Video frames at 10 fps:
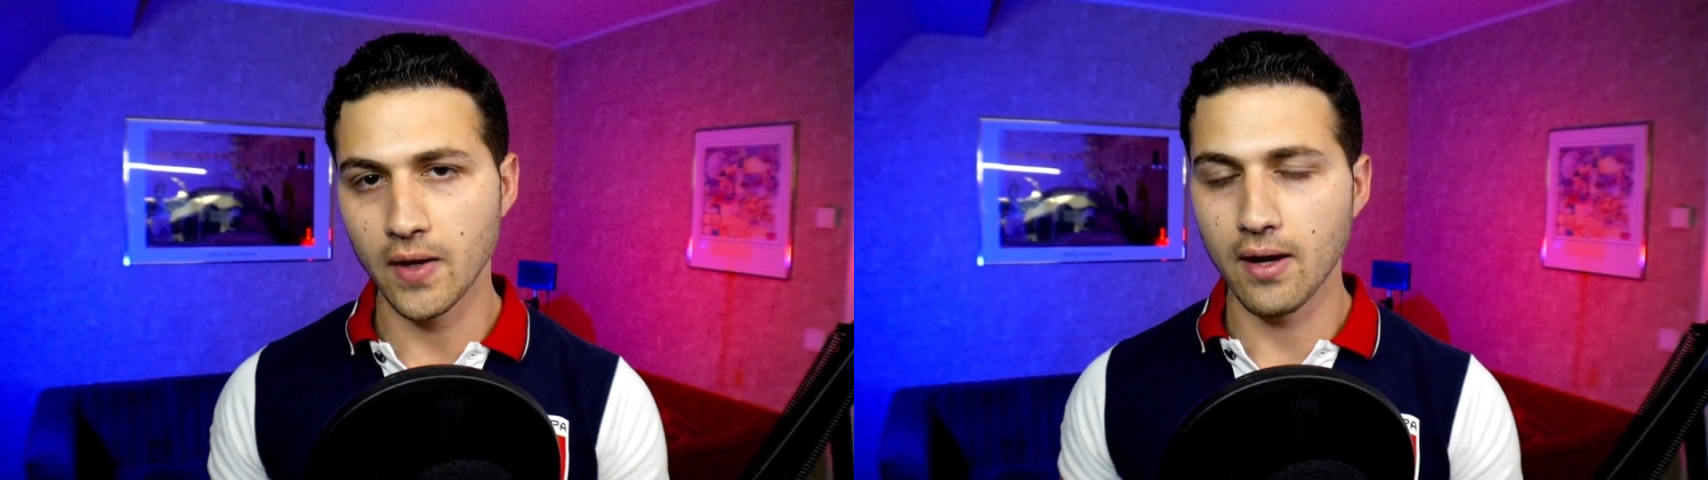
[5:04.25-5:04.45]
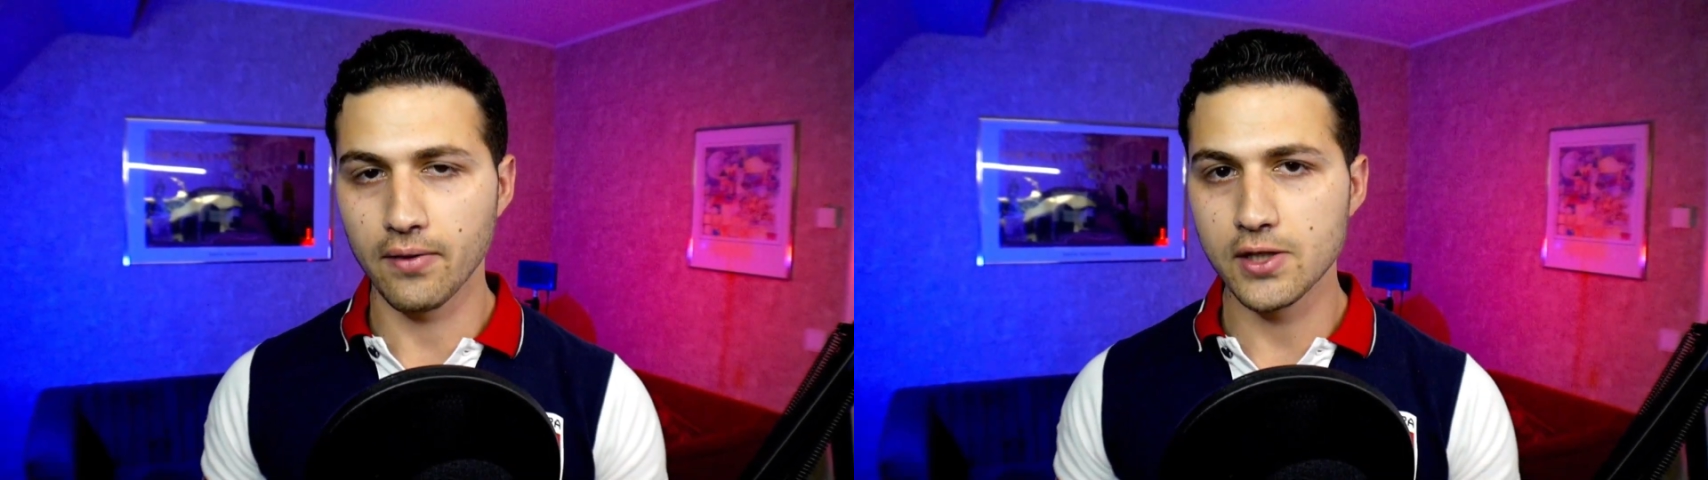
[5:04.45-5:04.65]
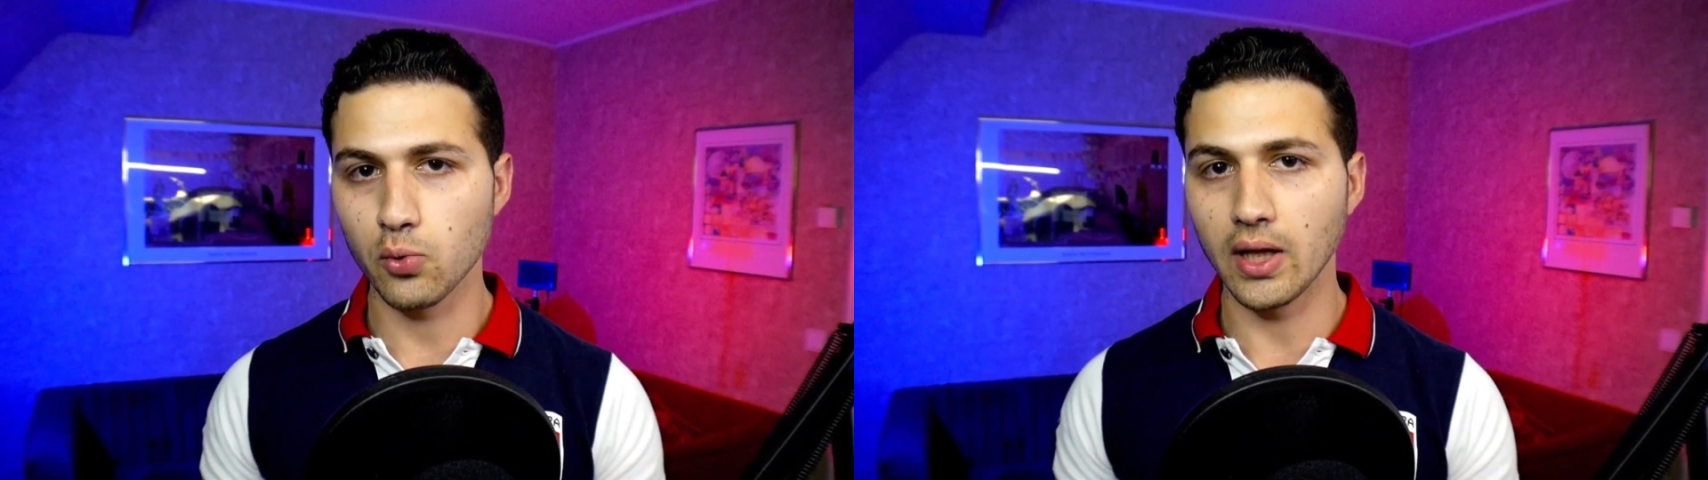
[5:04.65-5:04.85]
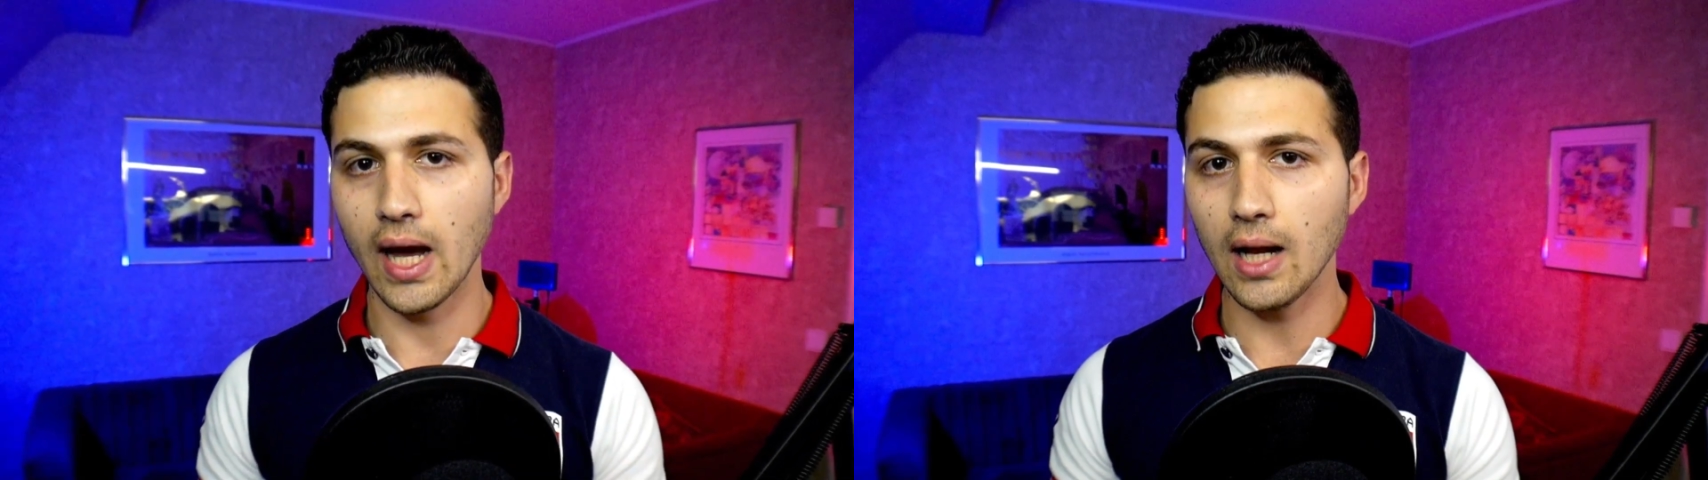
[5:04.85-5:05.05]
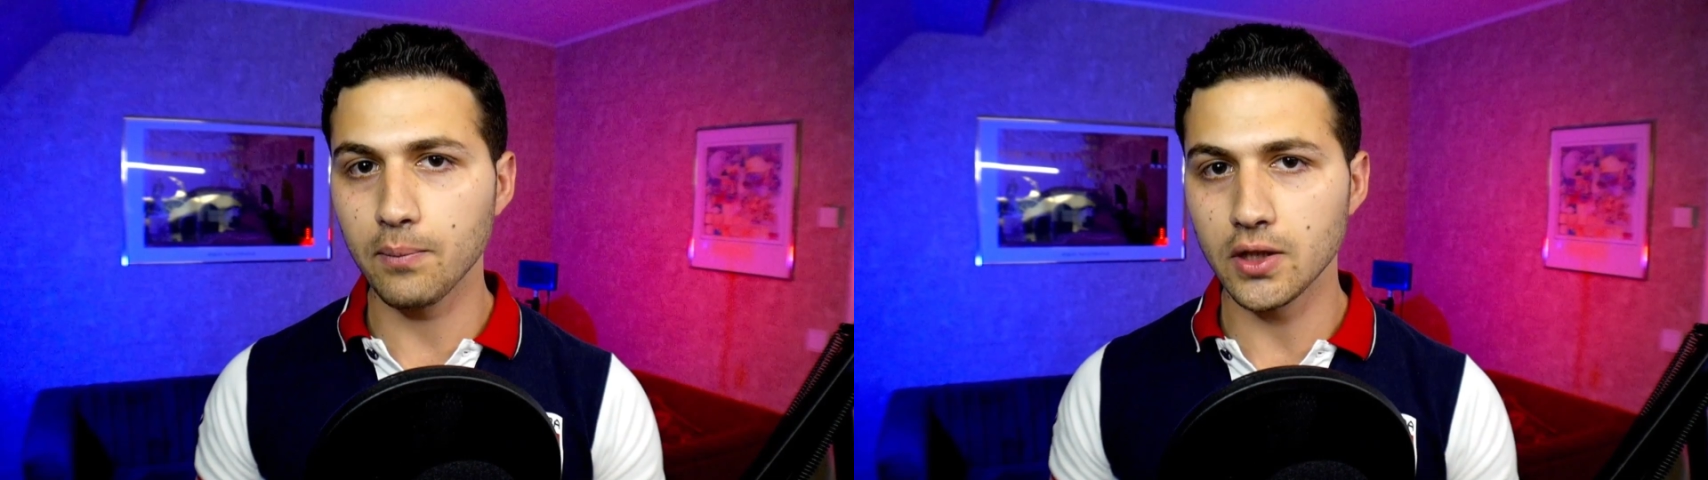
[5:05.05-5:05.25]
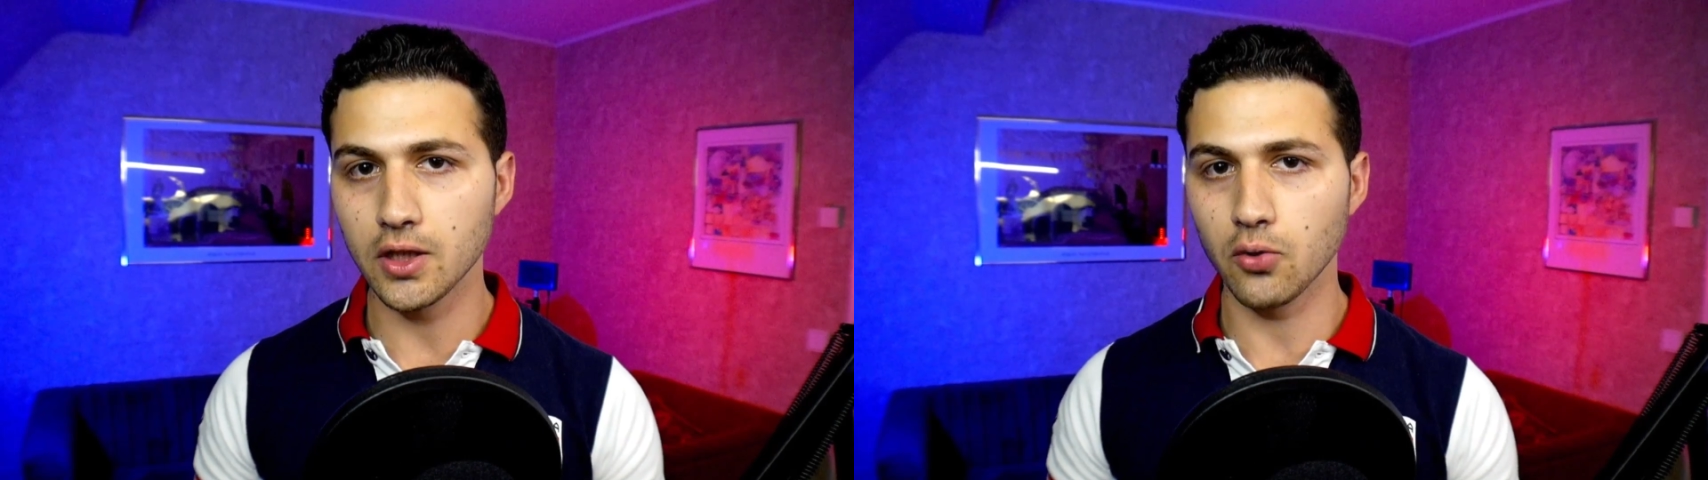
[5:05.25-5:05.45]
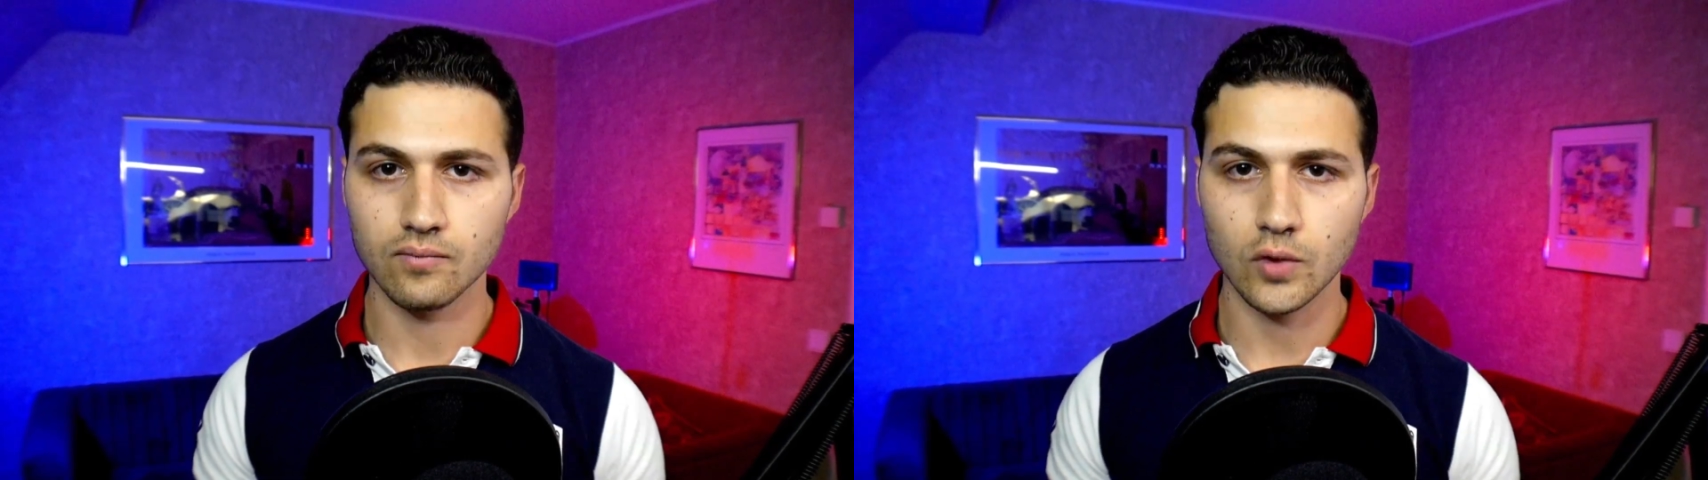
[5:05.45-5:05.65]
This will help you